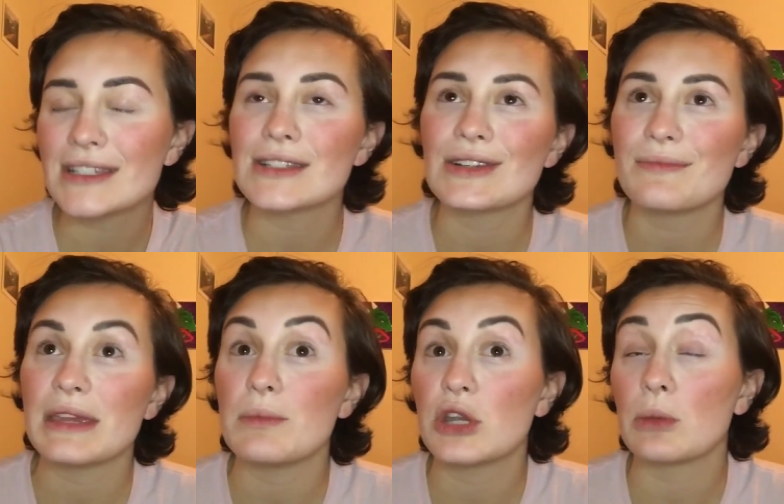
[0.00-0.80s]
and so
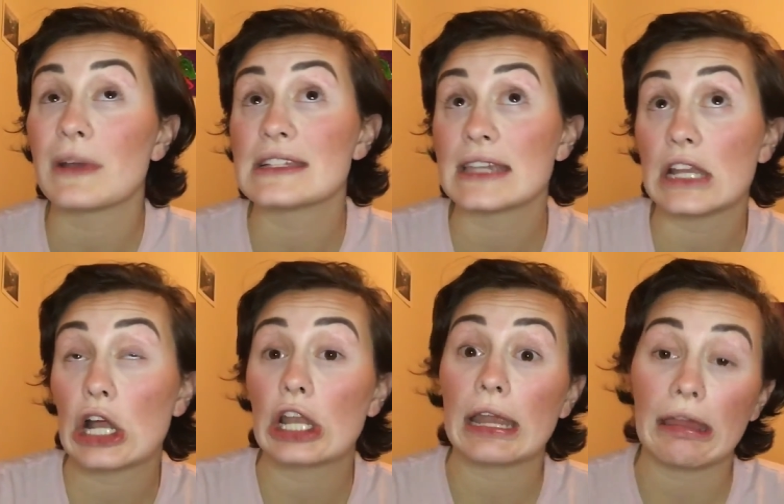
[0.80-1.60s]
me putting my skin
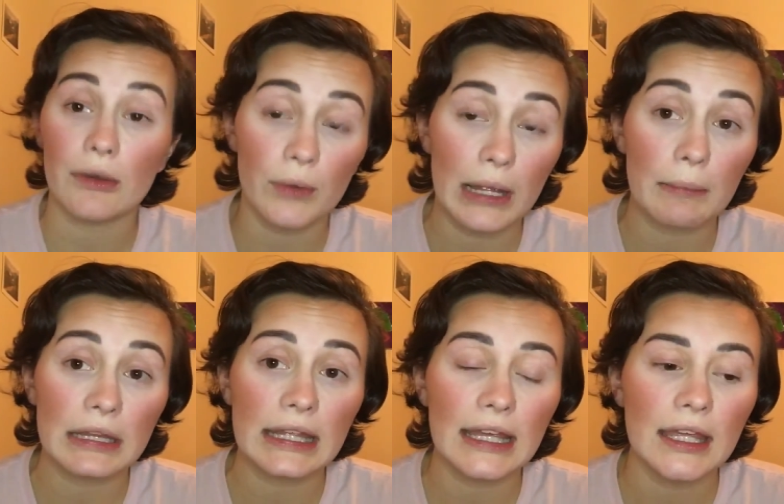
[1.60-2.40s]
on and
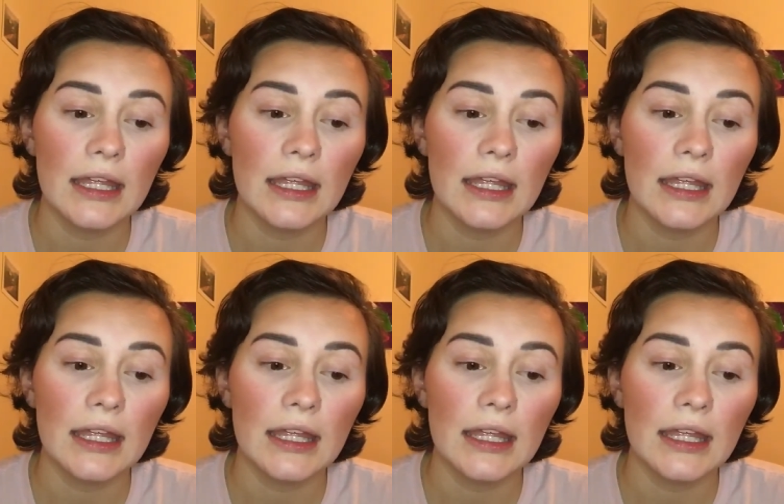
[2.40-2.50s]
rambling,